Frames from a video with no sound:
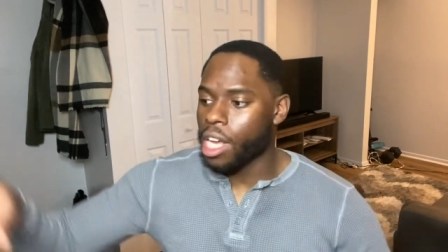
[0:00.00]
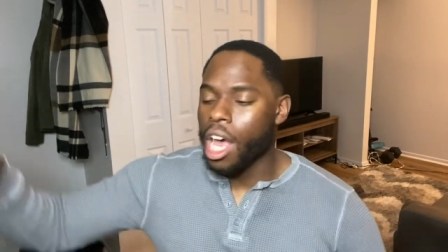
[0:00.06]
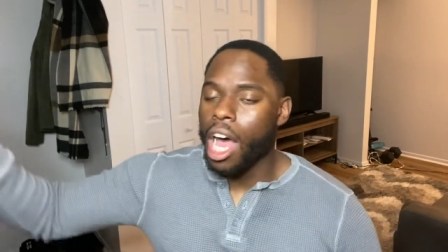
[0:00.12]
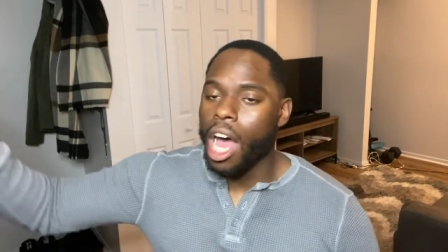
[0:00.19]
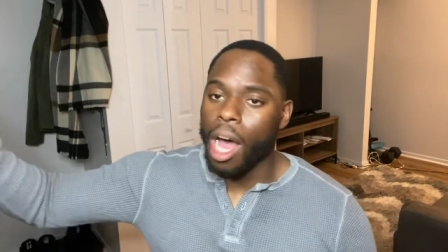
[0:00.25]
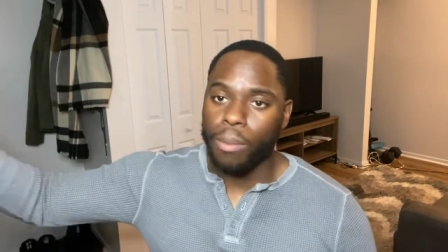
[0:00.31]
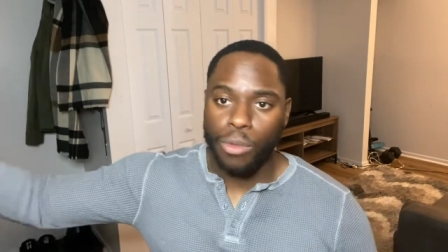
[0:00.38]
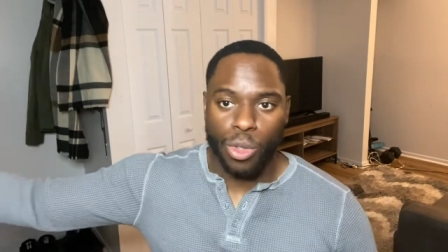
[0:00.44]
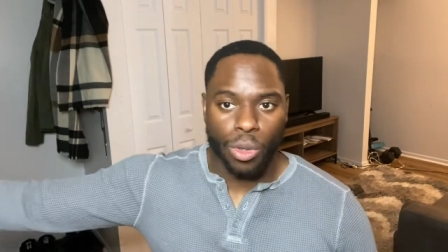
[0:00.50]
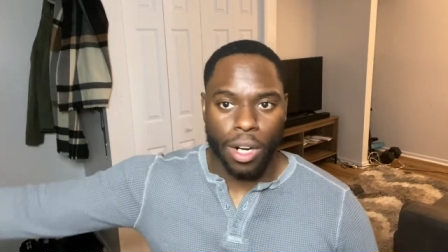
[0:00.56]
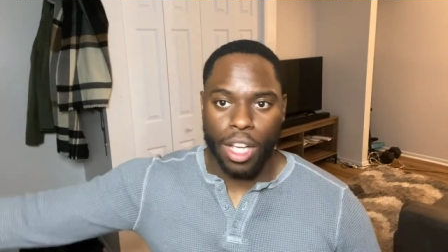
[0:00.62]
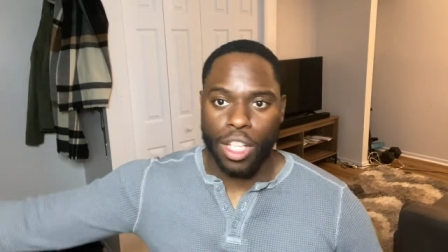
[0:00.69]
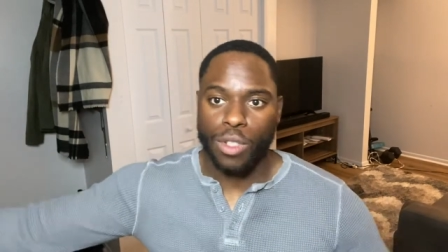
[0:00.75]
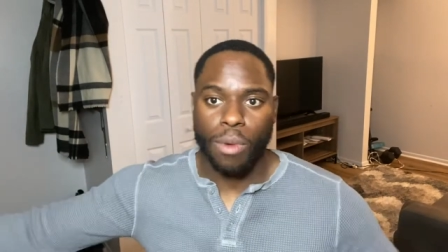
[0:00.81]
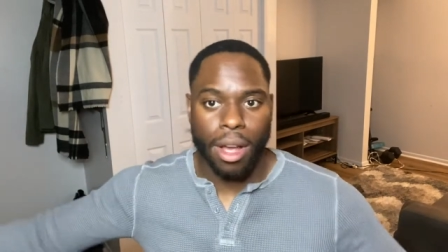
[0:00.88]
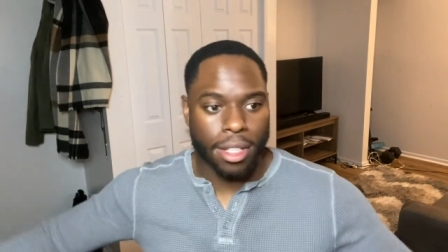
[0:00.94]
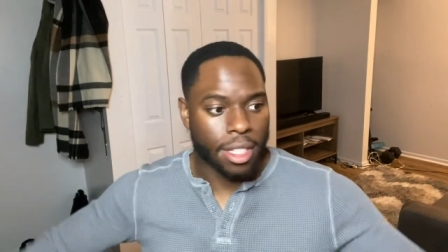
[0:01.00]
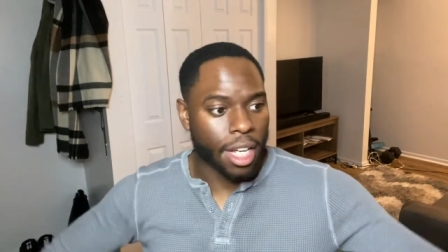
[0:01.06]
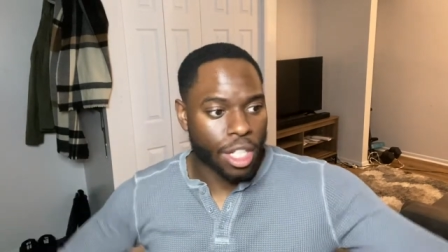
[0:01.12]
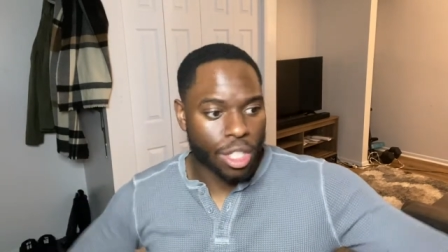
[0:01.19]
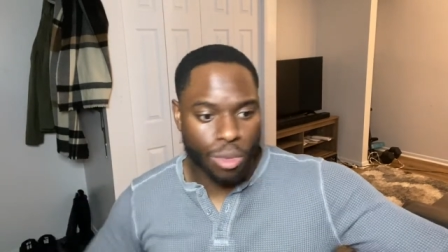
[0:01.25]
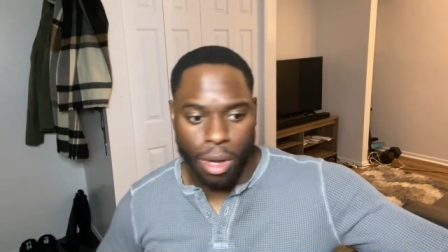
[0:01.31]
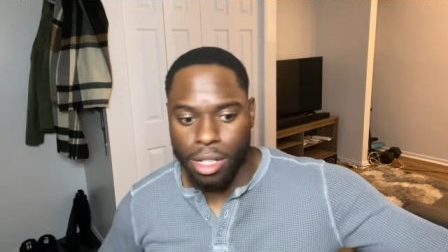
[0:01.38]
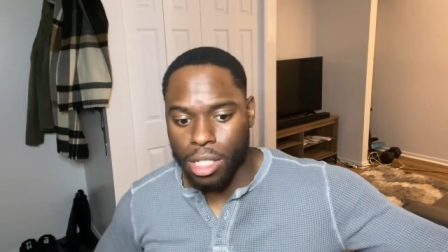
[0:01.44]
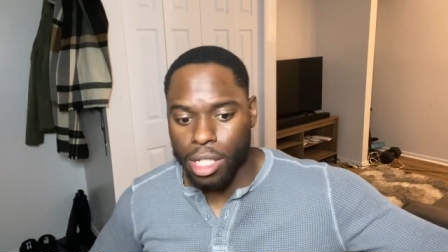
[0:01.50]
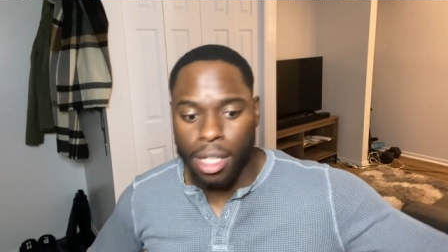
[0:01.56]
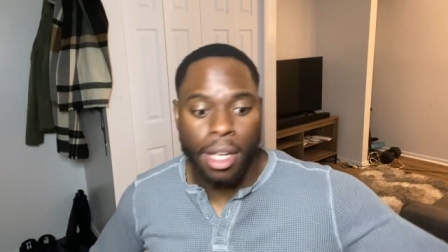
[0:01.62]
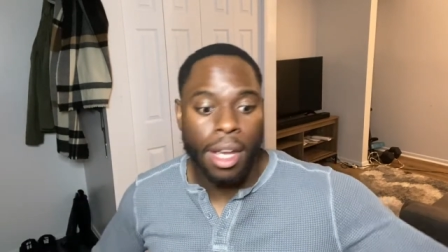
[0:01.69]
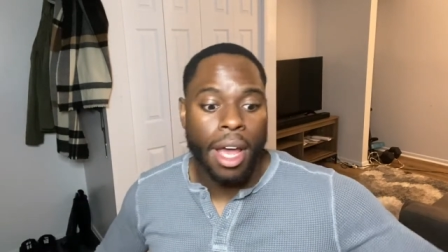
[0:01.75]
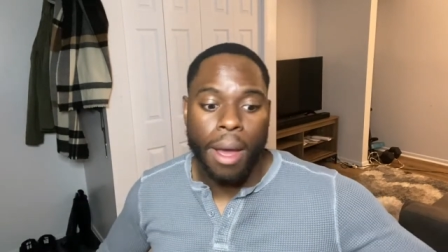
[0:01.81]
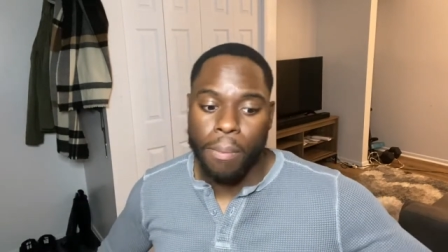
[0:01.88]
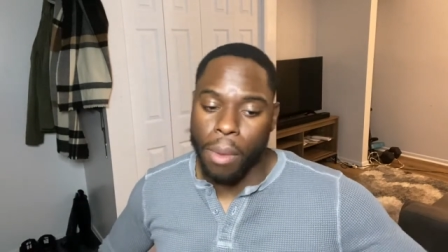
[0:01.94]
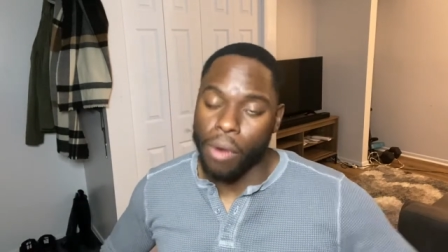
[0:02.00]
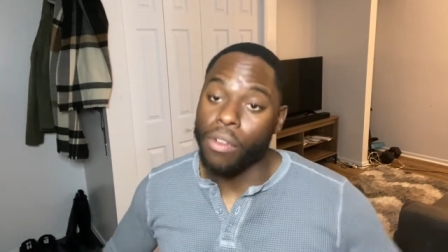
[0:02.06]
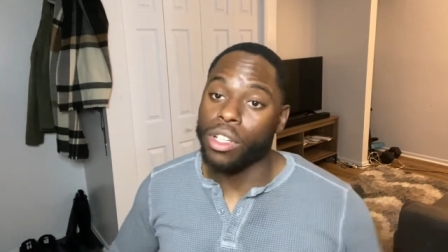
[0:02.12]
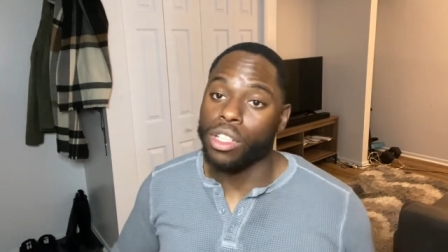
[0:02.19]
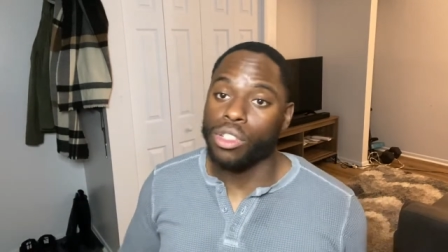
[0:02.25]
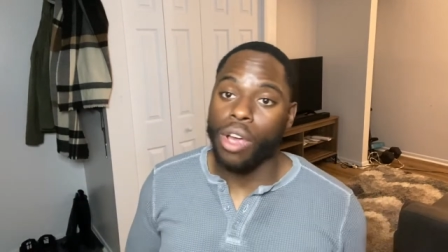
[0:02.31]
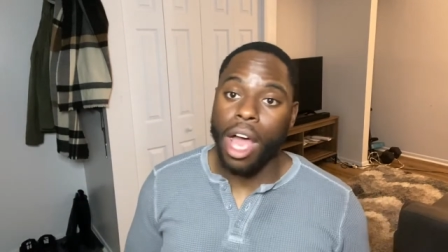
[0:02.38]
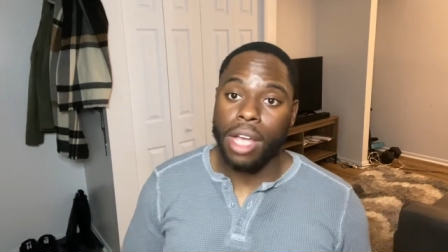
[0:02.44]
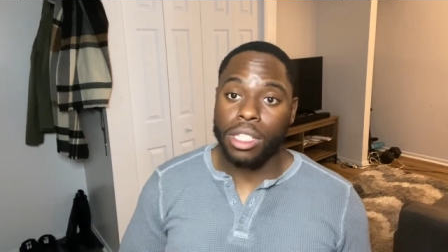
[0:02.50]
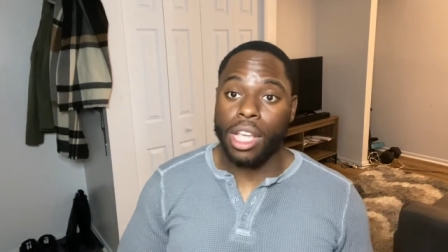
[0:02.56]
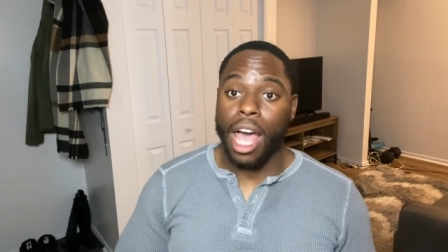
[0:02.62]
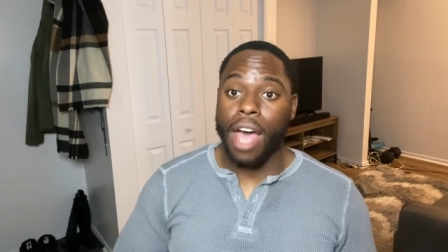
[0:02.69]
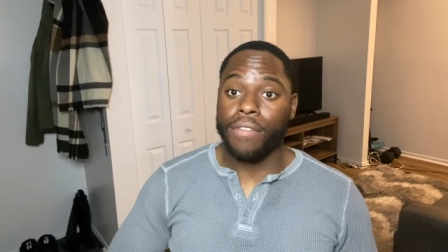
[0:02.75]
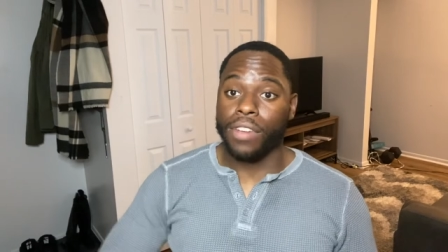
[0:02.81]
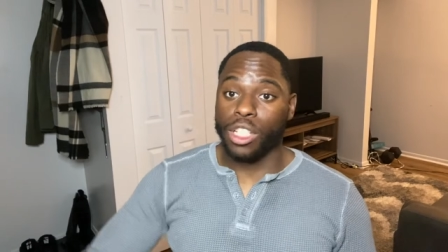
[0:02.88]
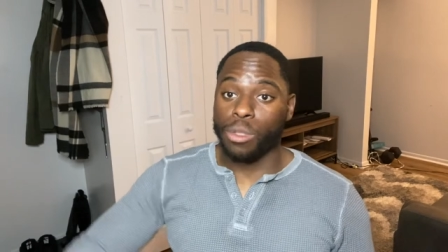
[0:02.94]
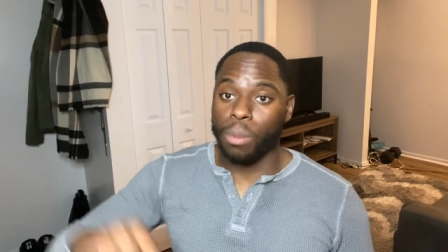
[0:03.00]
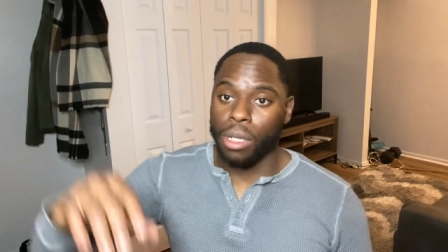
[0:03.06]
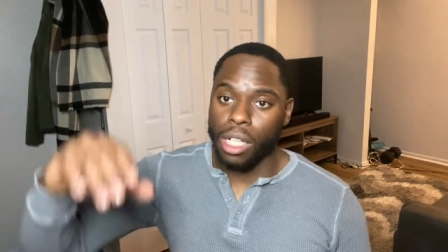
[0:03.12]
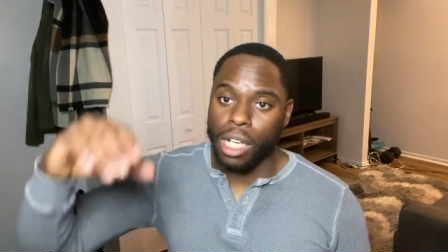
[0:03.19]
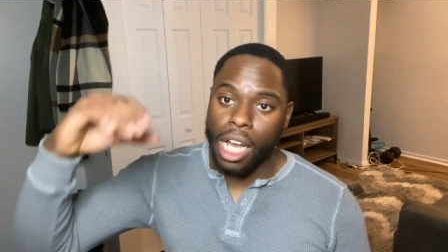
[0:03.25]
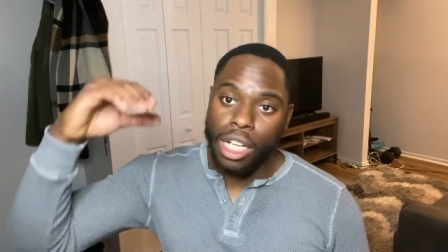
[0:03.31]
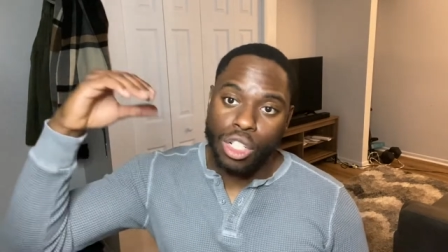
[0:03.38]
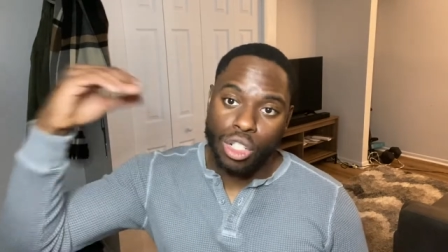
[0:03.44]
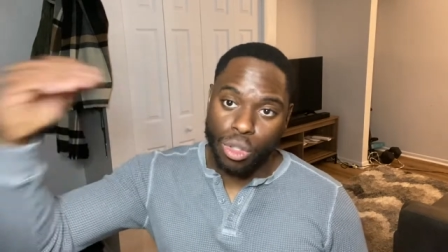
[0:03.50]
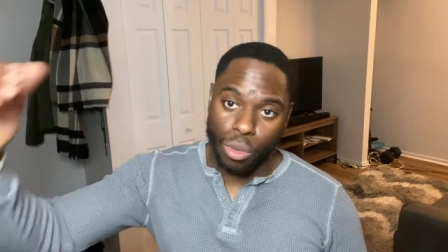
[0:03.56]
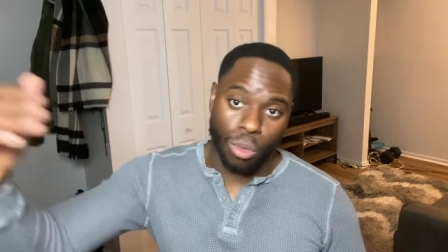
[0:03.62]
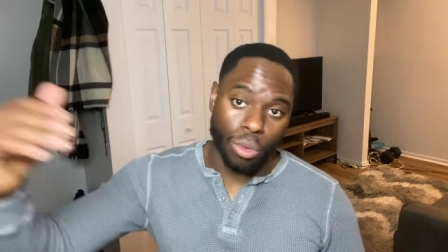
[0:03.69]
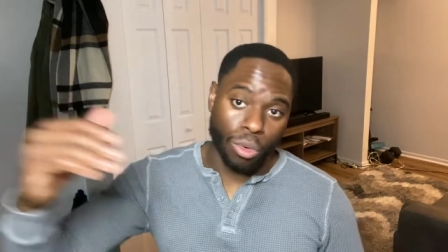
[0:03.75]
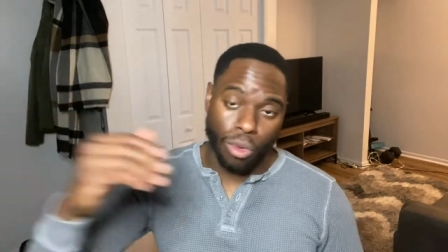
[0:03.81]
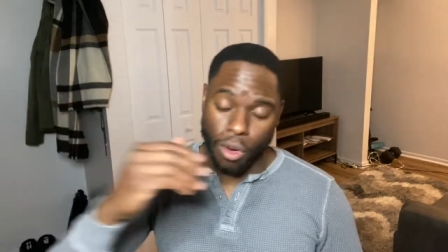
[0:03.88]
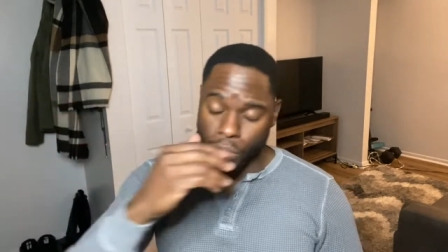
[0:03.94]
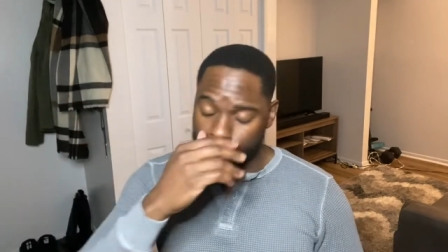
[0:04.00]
I'm doing X, Y, and Z, X, Y, and Z. But I you had to have exponential growth.